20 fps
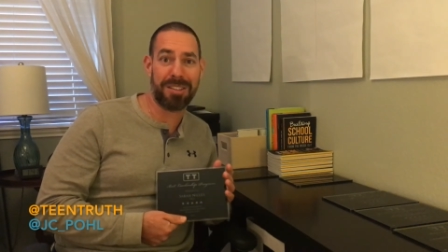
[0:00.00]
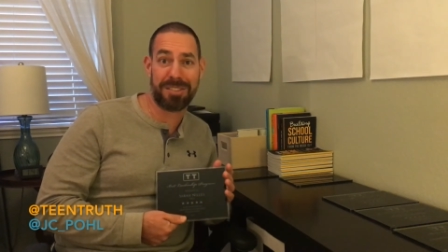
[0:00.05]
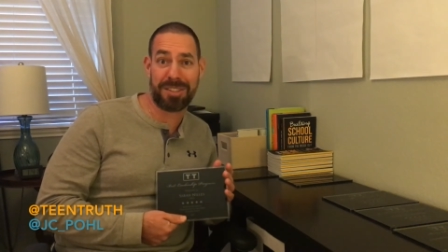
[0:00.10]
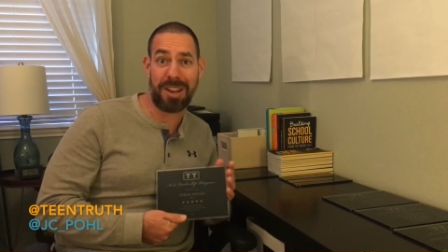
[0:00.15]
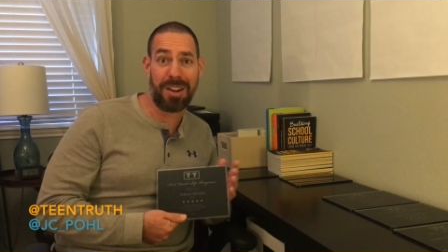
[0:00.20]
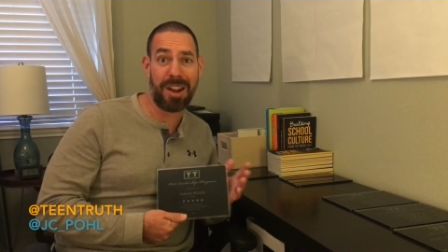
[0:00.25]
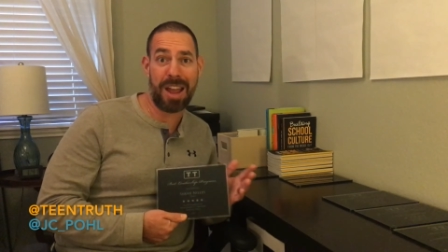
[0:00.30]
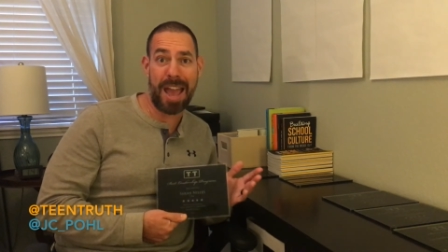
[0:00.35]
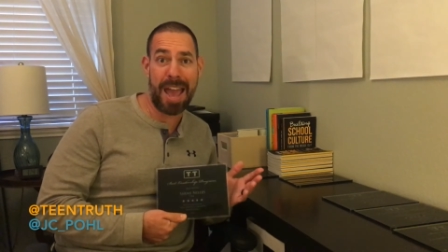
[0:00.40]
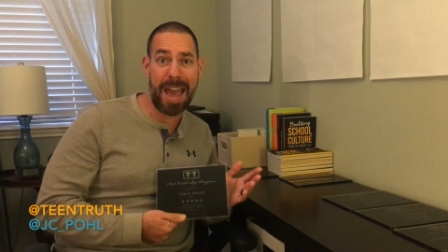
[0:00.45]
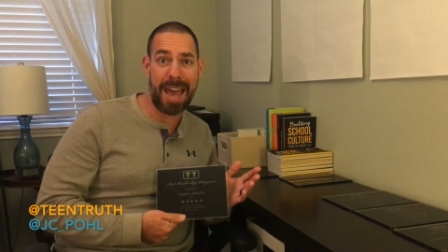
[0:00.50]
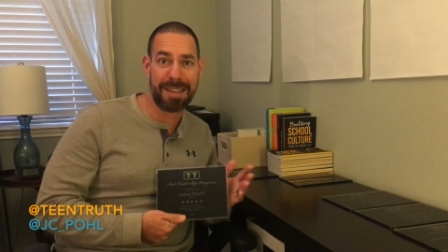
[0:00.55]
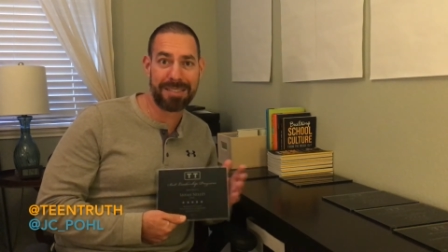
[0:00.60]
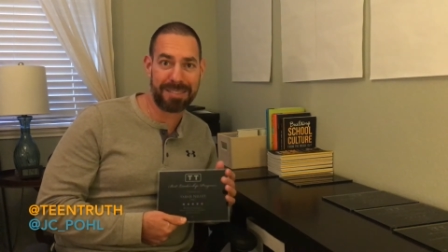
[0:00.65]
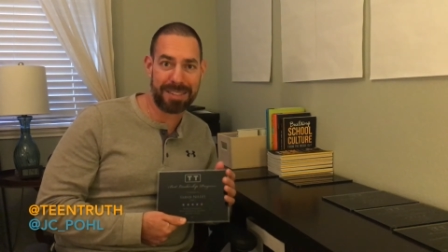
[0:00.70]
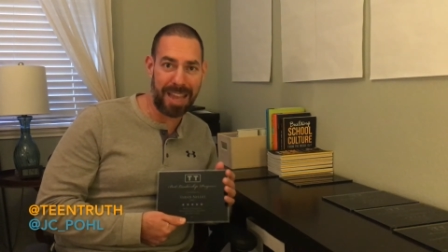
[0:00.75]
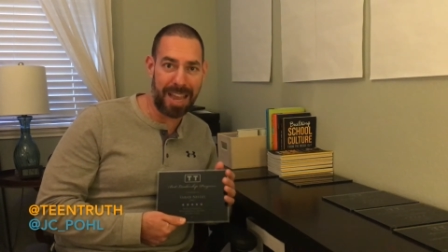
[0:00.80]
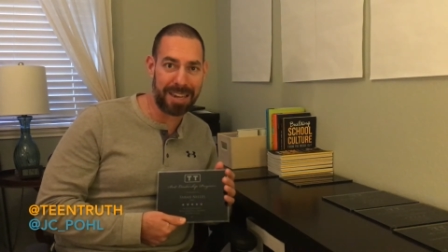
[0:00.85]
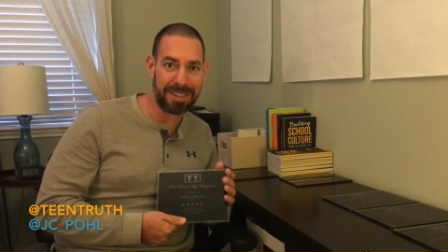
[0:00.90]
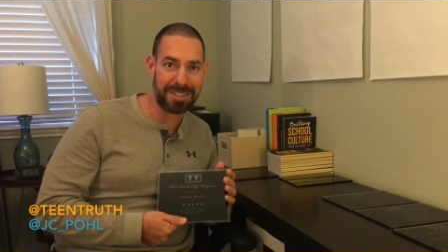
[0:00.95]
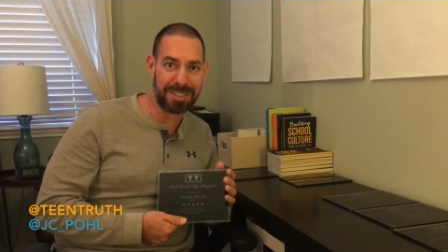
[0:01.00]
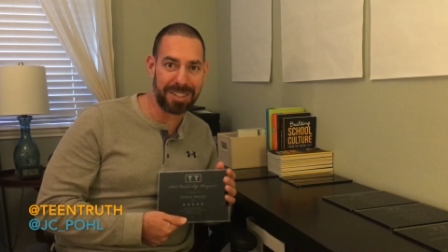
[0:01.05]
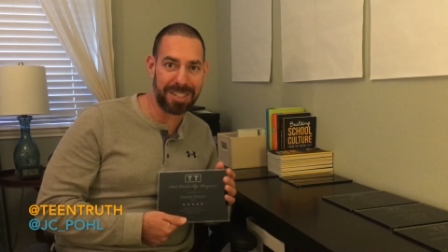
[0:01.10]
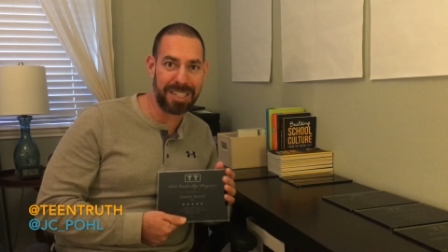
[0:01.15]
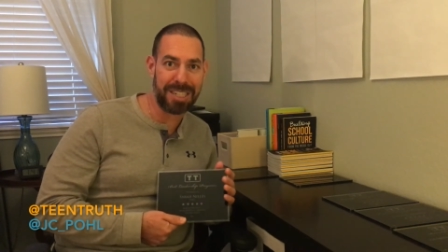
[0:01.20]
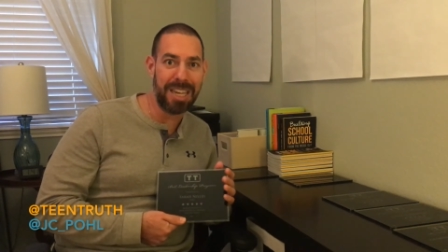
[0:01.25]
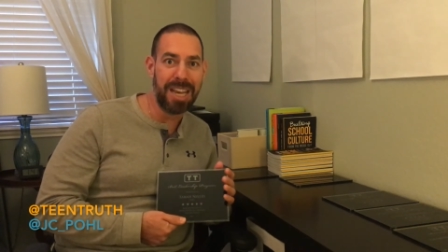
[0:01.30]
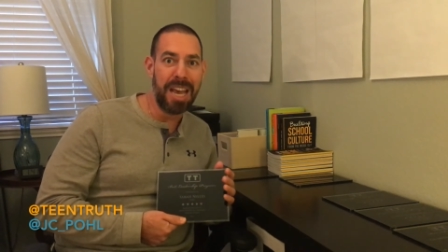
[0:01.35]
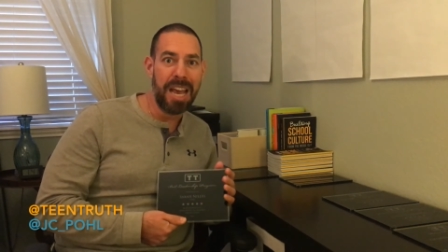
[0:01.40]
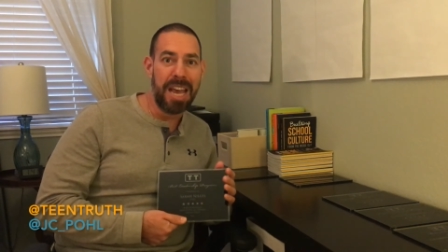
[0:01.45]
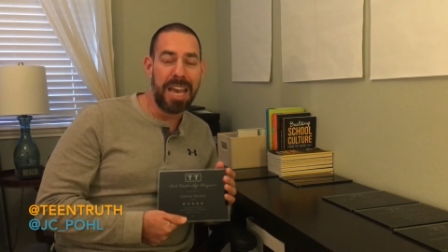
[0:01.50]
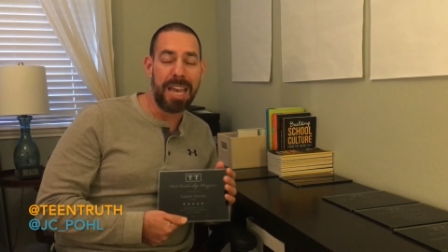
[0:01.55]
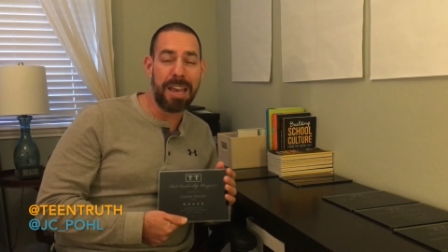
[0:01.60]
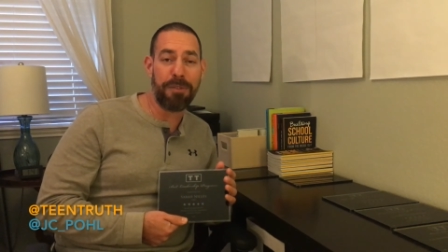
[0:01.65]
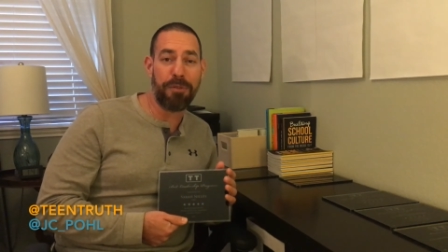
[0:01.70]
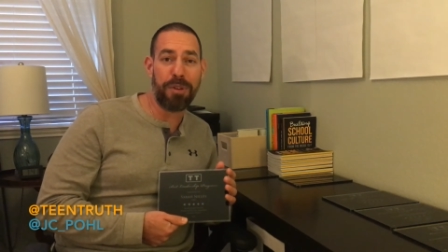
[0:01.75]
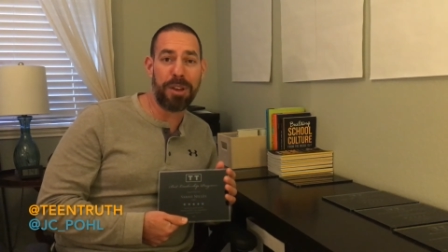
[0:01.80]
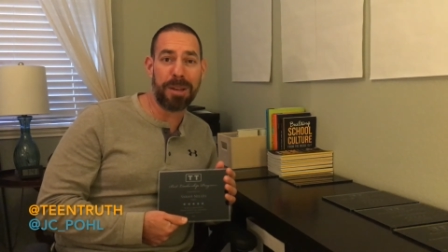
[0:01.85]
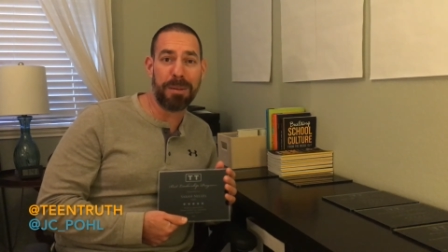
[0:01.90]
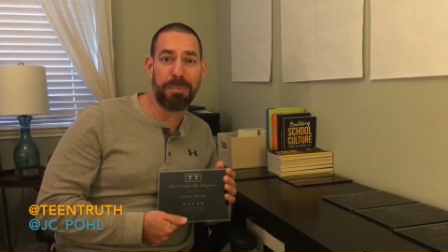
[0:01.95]
Sarah asked actually
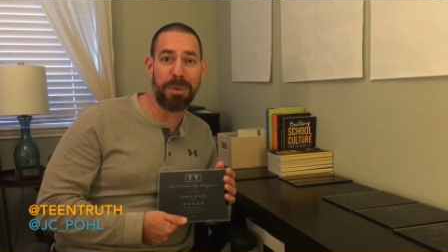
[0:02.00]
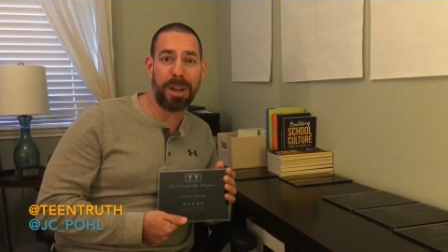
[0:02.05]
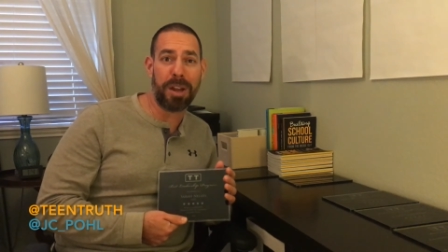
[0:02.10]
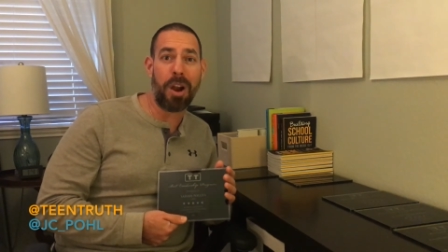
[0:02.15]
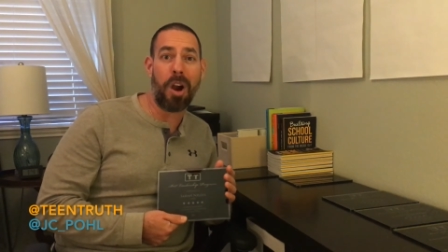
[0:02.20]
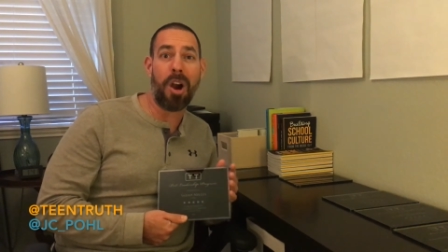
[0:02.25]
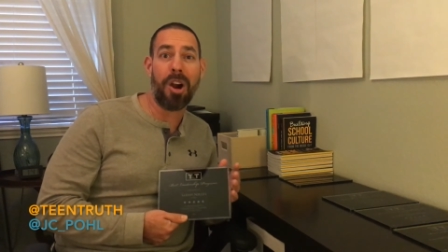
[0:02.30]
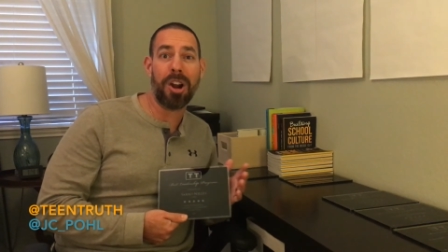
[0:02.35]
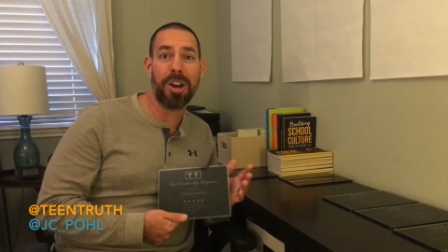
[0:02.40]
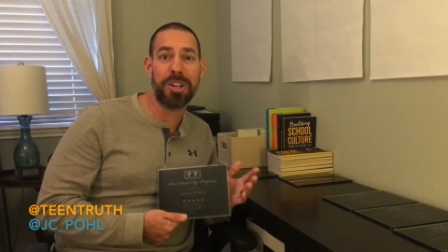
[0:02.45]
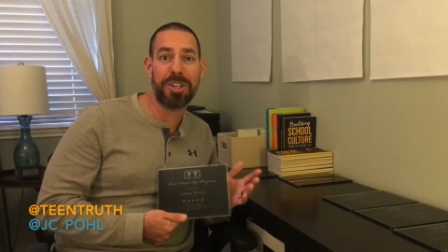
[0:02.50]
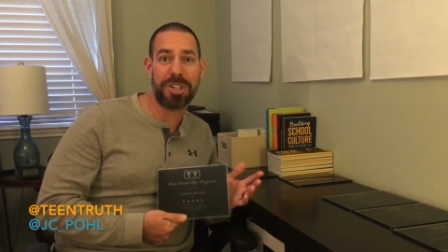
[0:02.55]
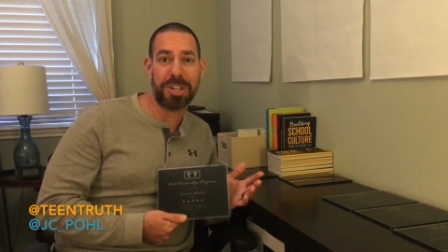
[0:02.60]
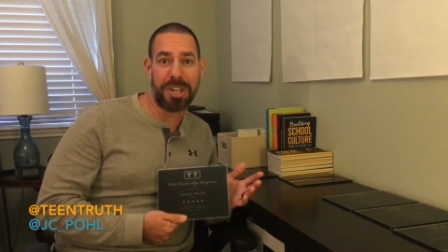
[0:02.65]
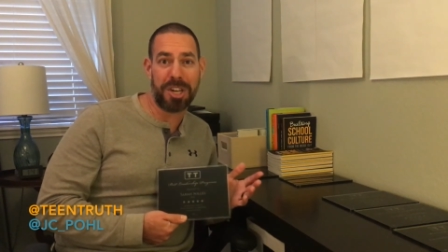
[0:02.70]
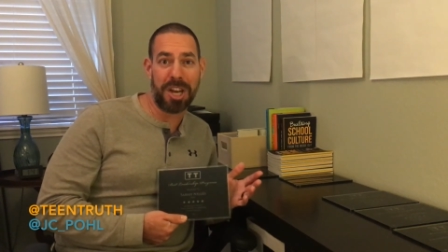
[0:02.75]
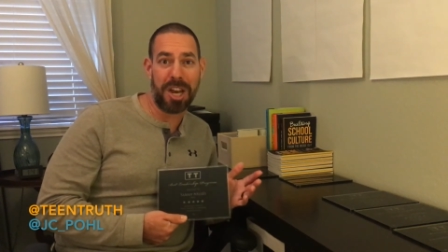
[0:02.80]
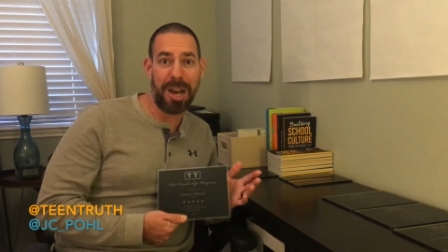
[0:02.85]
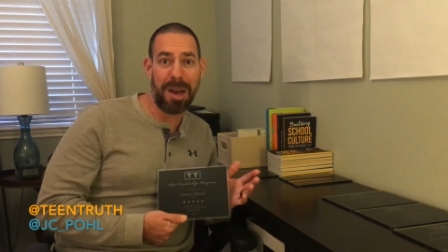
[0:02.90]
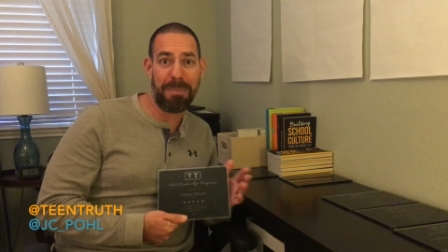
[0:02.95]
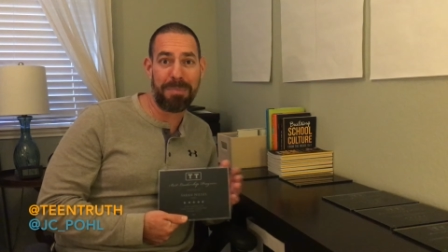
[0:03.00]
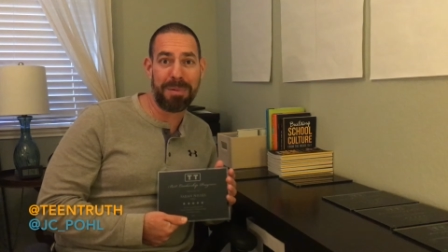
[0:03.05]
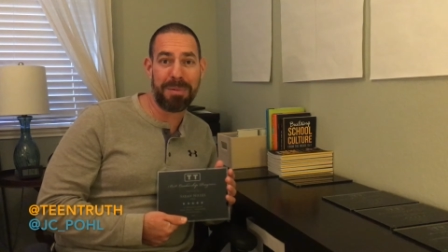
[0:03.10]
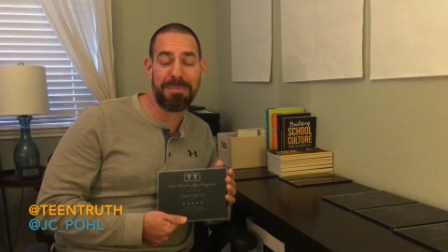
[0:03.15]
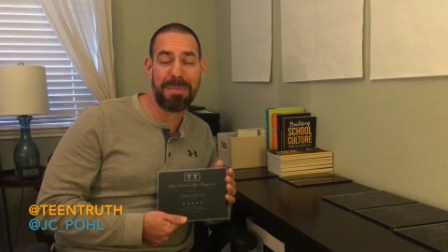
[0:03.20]
if we could bring Arjun up.